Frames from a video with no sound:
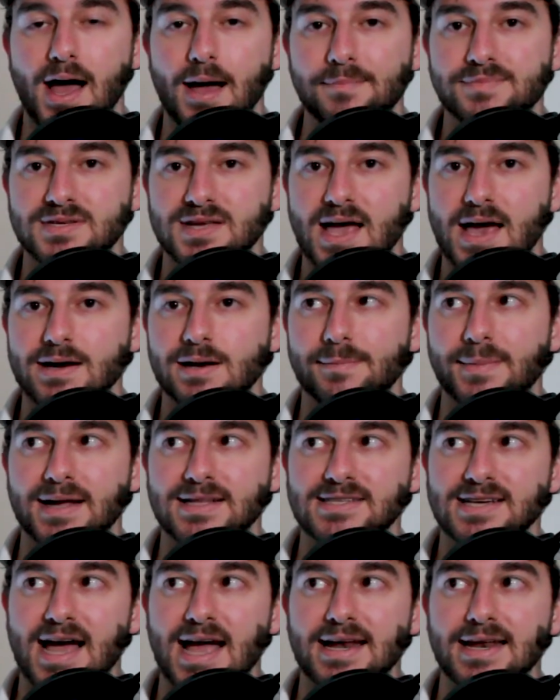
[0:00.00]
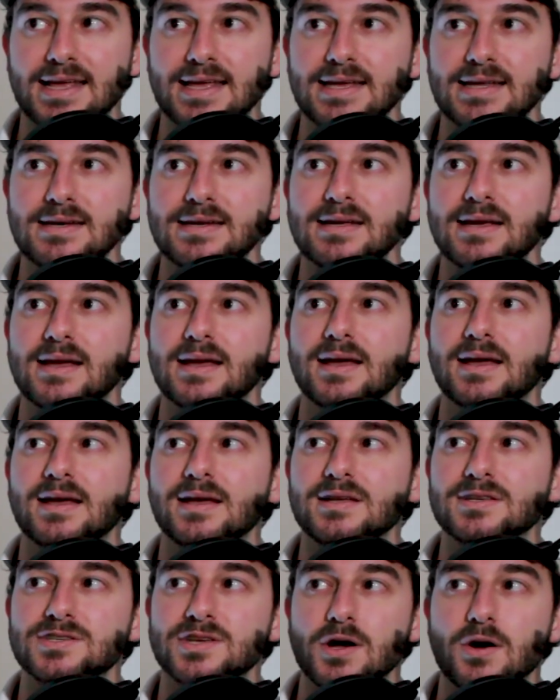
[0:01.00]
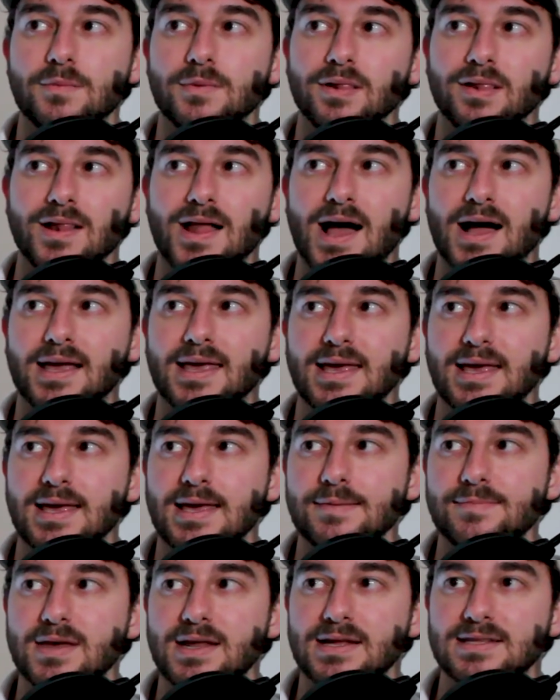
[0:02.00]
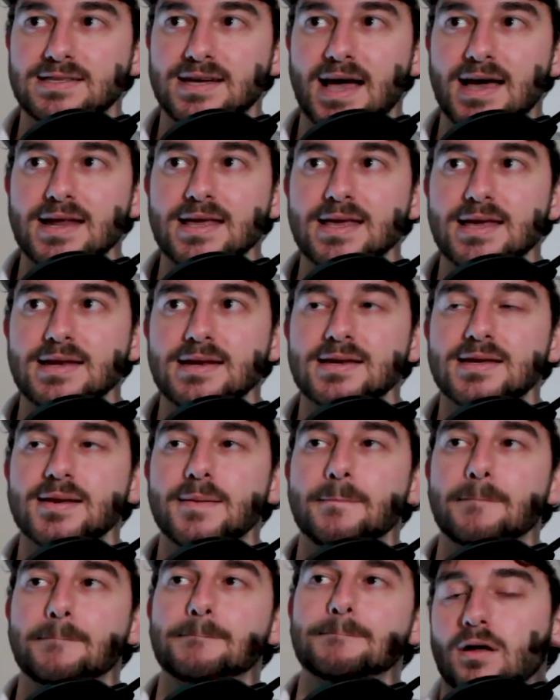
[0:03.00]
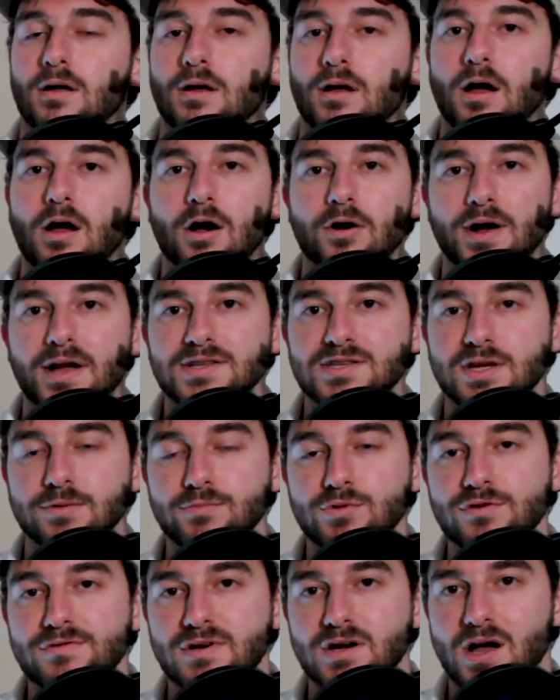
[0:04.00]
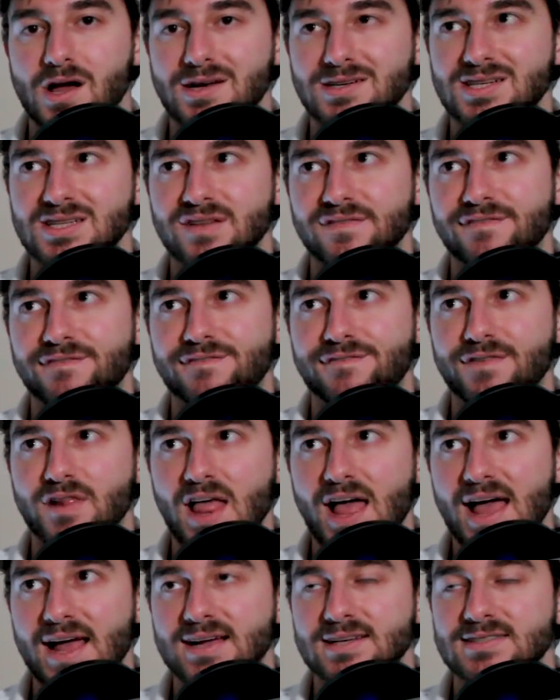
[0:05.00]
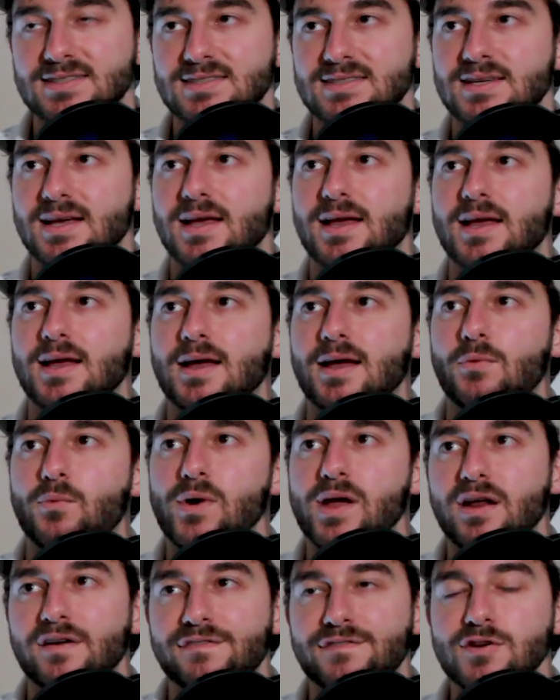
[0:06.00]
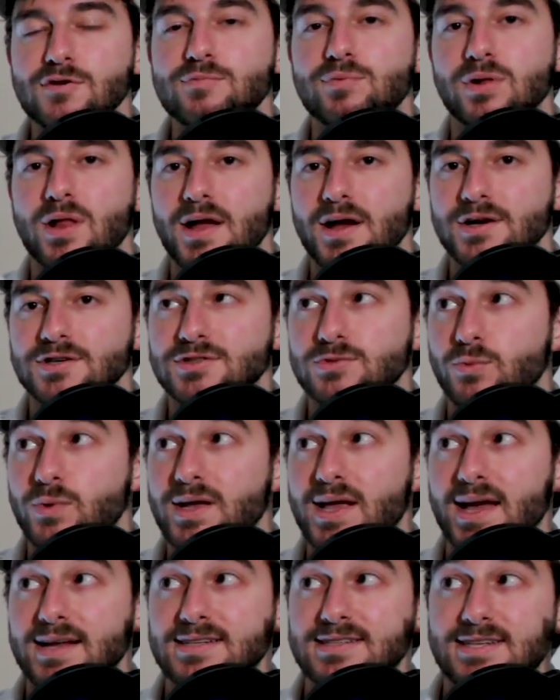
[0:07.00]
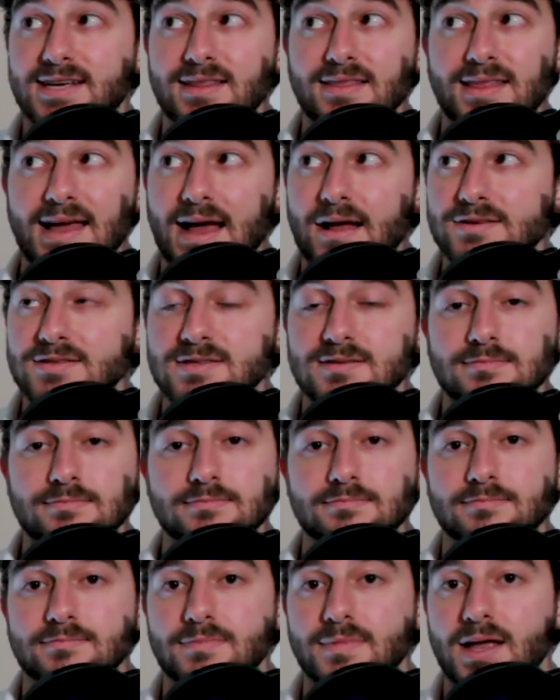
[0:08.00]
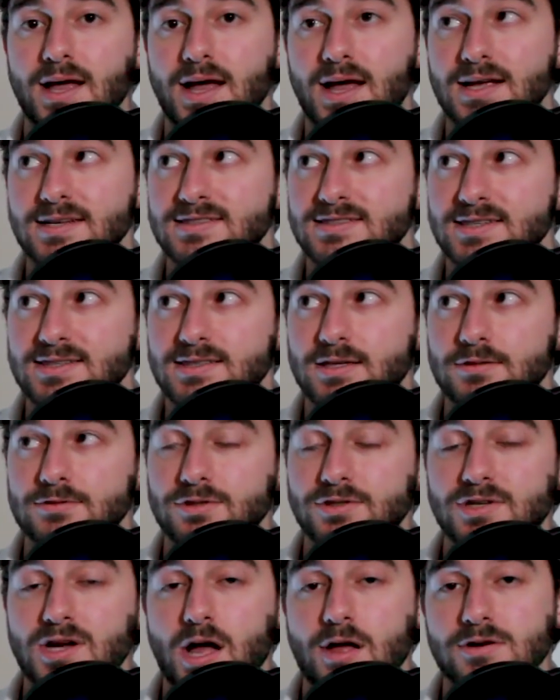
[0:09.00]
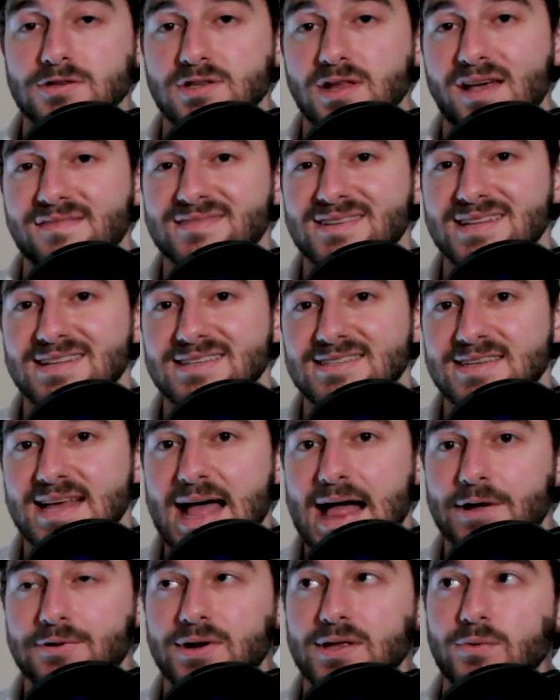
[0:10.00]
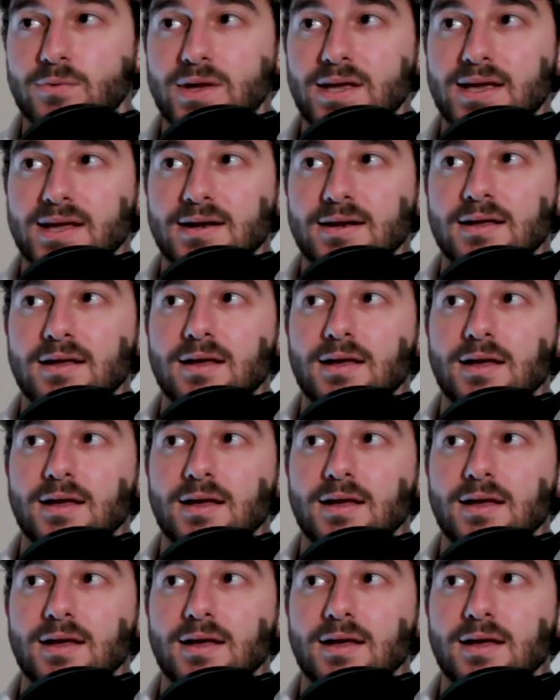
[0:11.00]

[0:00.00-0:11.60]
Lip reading: upside on my tight end, so I'm going to lock him in at tight end. All right, so moving on to the flex, we got a few players. We got $10,600 left in the salary that we can